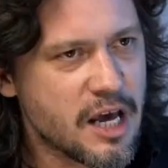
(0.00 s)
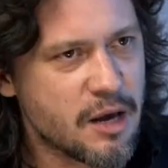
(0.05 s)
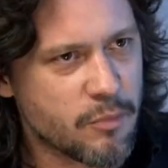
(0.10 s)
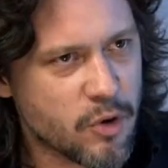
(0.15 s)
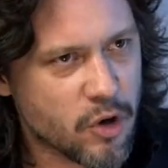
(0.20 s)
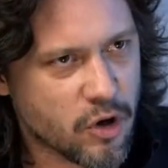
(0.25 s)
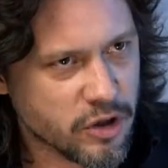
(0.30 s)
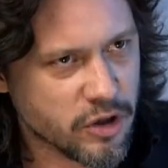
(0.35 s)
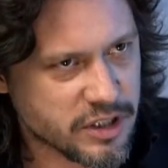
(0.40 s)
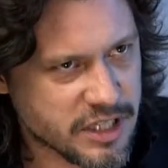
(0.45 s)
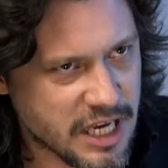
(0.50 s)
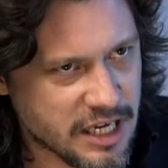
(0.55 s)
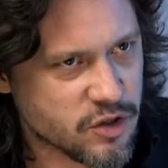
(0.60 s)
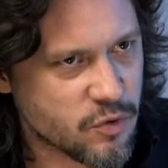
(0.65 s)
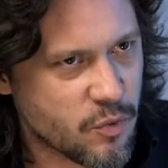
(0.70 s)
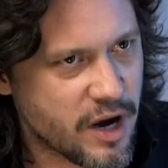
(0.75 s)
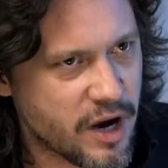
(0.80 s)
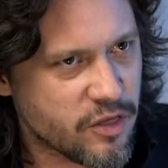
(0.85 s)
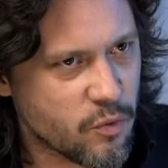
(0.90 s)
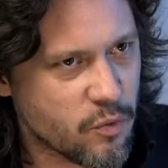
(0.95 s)
because that's
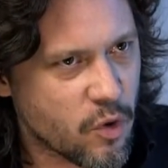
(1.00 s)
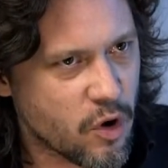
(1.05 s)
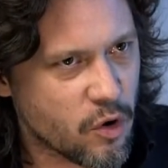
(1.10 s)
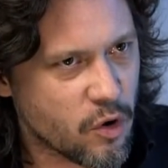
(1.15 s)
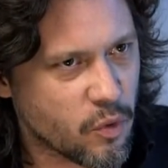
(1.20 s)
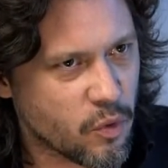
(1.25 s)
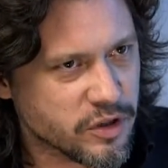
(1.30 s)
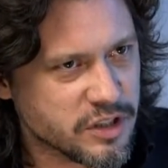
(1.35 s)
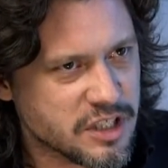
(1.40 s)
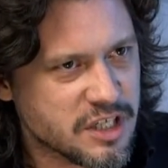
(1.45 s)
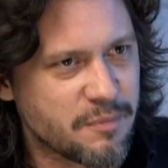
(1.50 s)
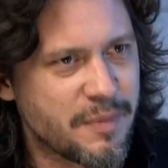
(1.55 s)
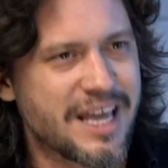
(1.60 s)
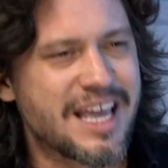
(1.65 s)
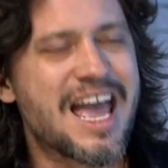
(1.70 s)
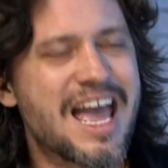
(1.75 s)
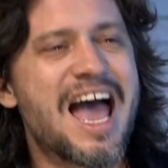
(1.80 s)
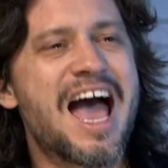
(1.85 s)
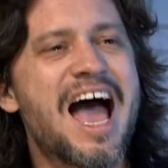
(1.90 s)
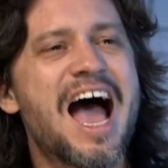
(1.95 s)
the way the world wants to
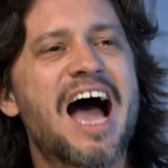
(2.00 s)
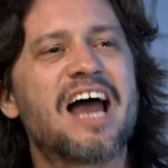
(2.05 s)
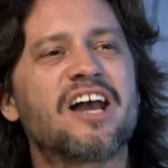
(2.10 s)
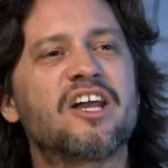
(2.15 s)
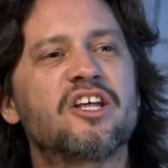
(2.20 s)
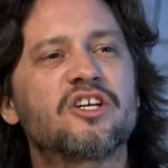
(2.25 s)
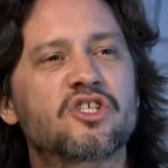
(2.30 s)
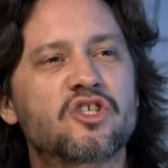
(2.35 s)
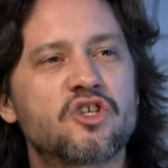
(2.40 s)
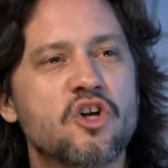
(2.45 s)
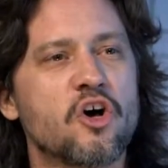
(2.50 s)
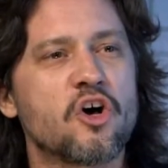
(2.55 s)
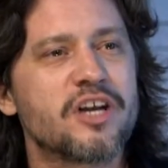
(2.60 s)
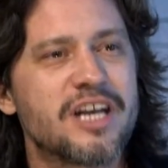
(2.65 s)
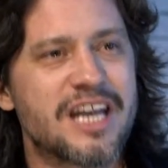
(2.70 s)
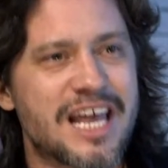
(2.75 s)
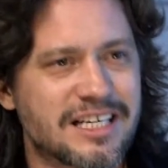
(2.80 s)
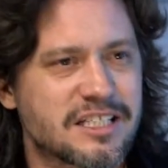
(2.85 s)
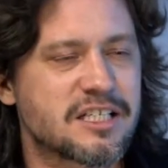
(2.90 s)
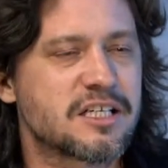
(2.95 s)
be. And it's not
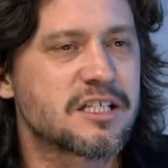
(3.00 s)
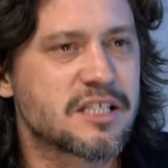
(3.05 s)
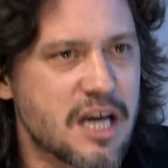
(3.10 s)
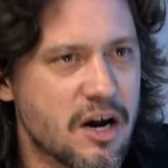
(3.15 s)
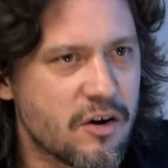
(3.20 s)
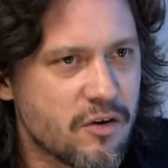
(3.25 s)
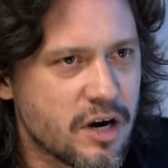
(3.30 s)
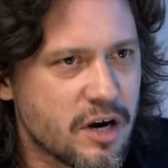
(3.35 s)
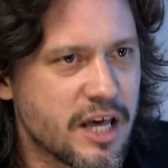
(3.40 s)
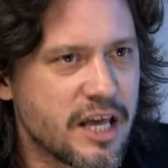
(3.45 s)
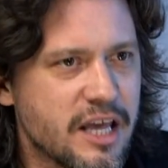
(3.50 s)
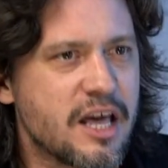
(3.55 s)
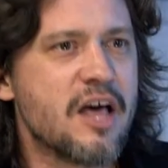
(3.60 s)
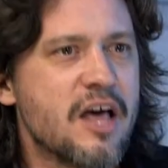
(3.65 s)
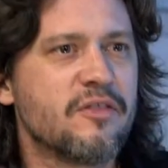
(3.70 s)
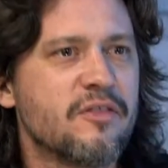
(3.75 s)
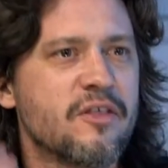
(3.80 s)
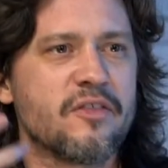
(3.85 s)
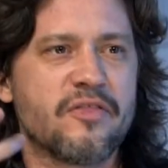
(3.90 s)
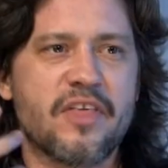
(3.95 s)
necessarily
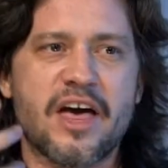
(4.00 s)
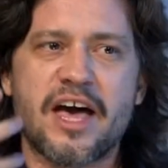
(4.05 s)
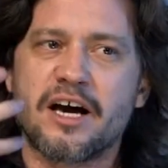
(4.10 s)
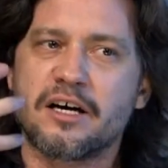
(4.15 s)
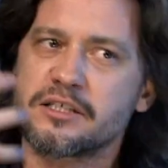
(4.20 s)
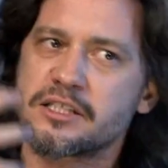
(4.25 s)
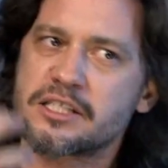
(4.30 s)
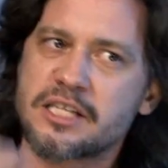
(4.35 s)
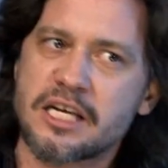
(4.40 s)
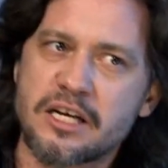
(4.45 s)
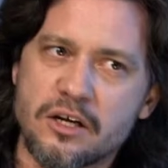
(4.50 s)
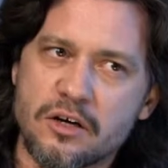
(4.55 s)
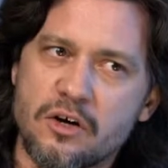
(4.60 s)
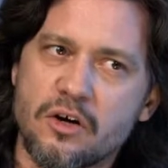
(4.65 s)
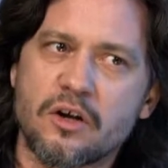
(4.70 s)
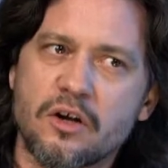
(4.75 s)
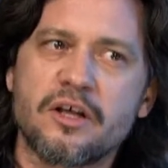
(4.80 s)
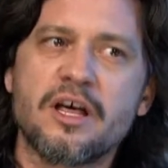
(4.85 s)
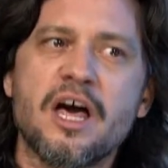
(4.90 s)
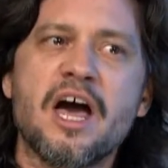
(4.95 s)
that they are
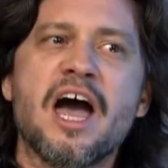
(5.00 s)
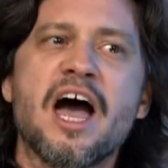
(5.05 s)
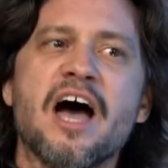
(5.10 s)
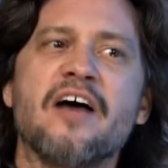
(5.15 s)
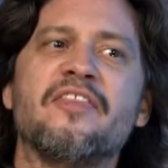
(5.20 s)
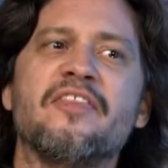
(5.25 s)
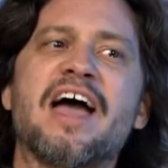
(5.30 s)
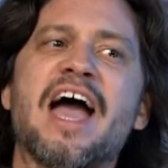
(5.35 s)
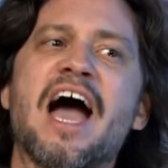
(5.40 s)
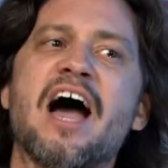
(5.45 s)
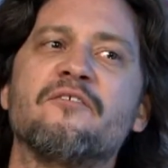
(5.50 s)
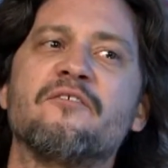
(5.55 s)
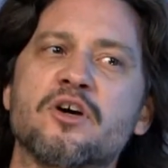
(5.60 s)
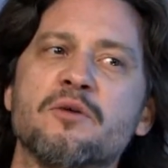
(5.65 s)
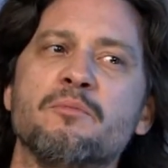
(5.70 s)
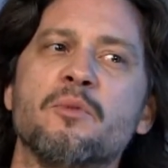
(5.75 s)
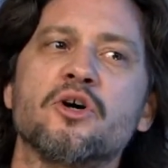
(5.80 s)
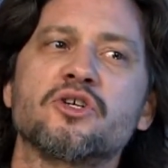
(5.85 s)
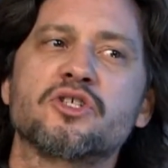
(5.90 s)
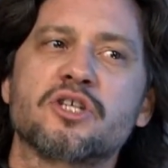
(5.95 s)
cynical and they have
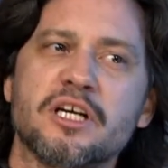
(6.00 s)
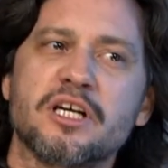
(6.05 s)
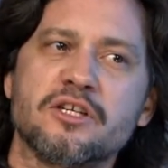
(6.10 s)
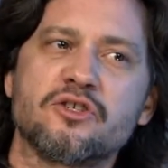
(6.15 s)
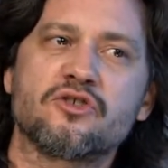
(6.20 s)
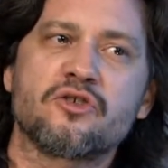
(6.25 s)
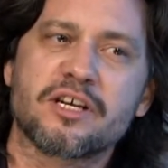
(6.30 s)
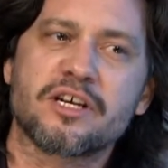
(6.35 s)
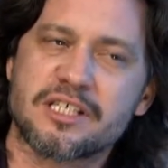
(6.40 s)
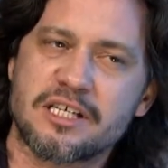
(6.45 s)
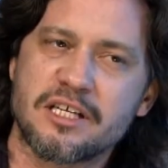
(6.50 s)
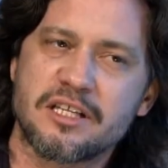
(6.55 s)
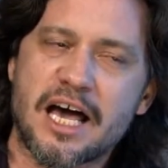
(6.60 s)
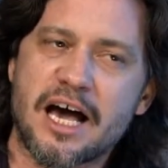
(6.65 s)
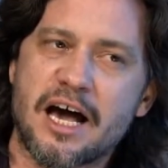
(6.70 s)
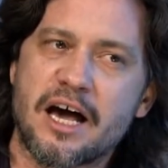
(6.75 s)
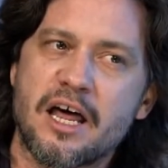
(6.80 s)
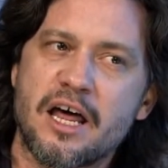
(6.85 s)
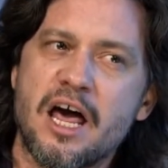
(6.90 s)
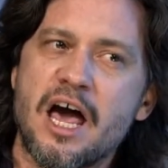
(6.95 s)
commercial interests in
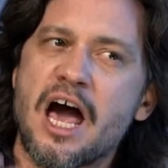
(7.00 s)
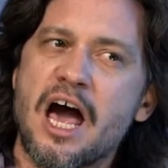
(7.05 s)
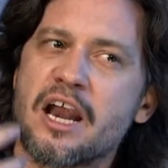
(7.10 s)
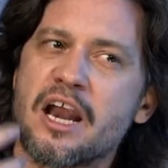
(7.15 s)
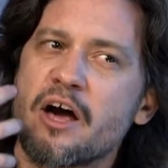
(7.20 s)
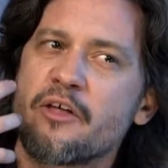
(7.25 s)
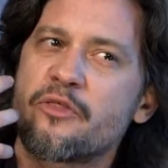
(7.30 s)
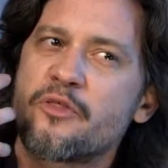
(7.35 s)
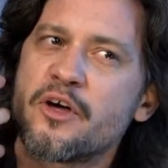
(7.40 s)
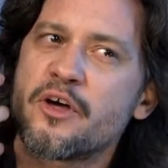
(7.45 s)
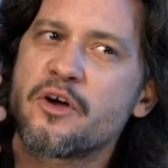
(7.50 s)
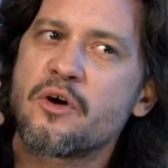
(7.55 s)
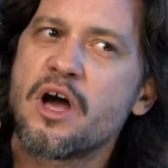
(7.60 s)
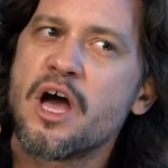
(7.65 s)
that. And I think